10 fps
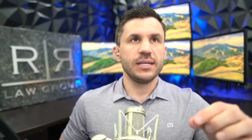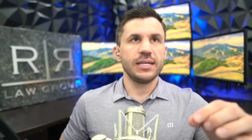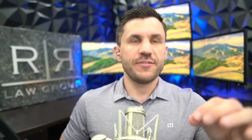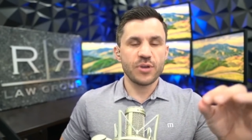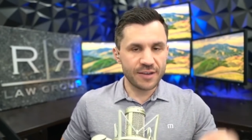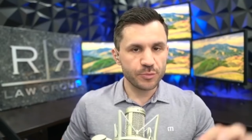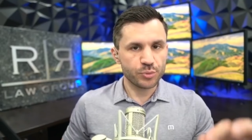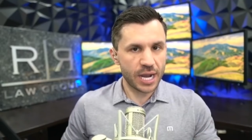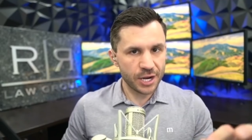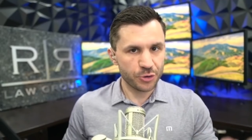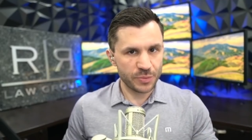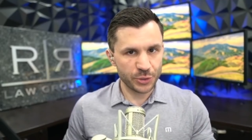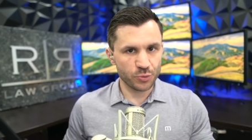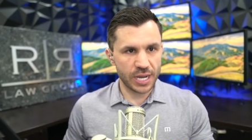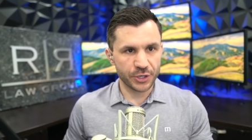if you have a prior
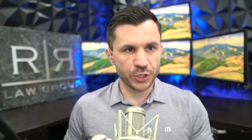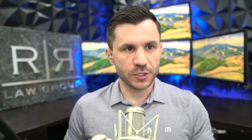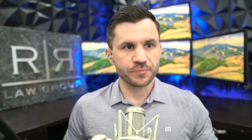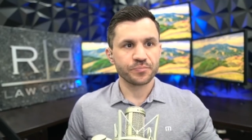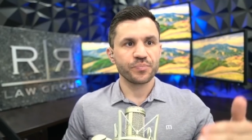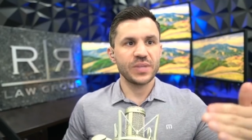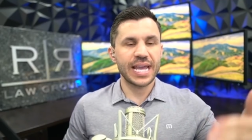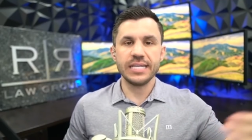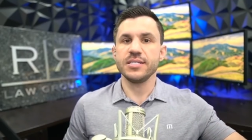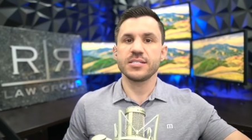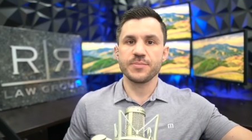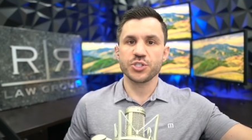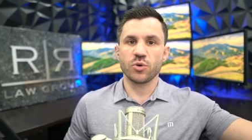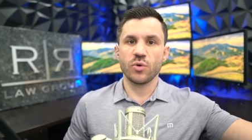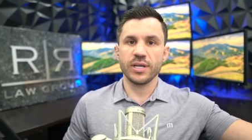criminal record, any
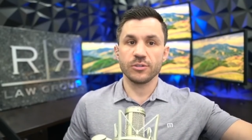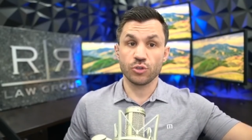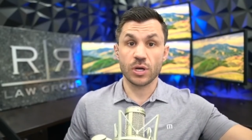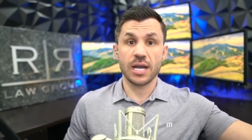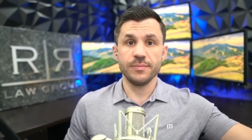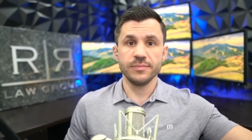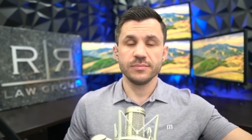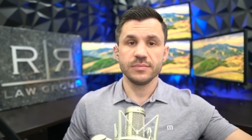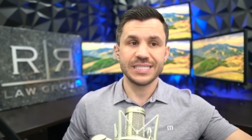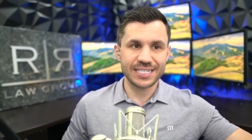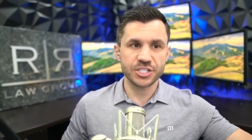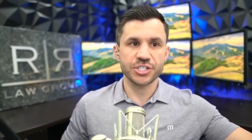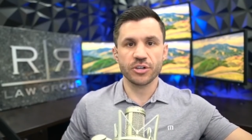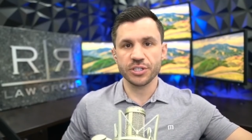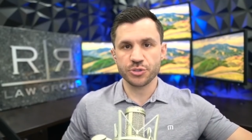subsequent crime
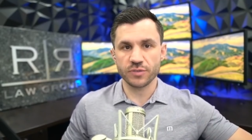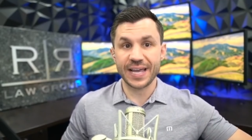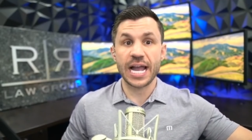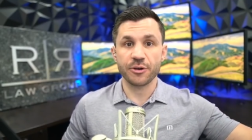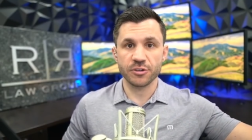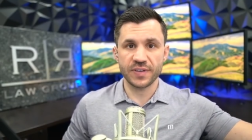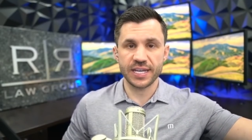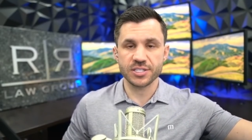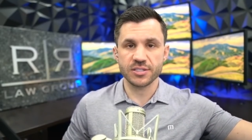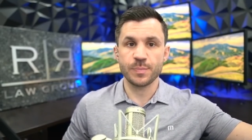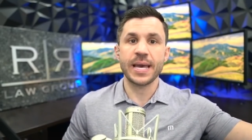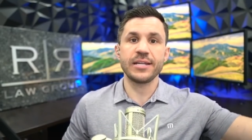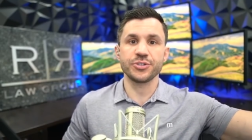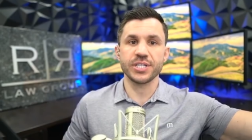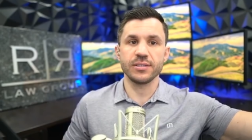necessarily sort of aggravates the
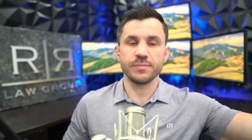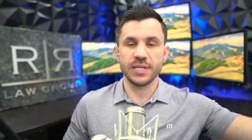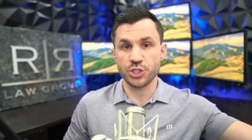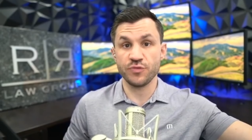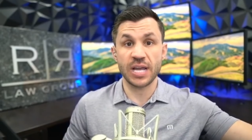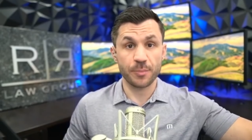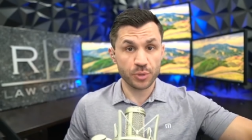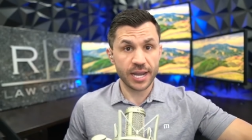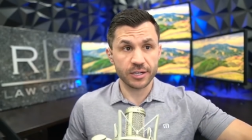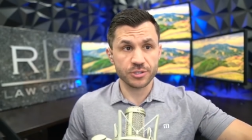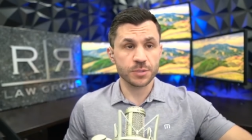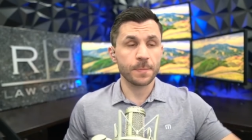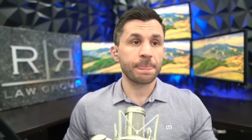penalty because you've got priors.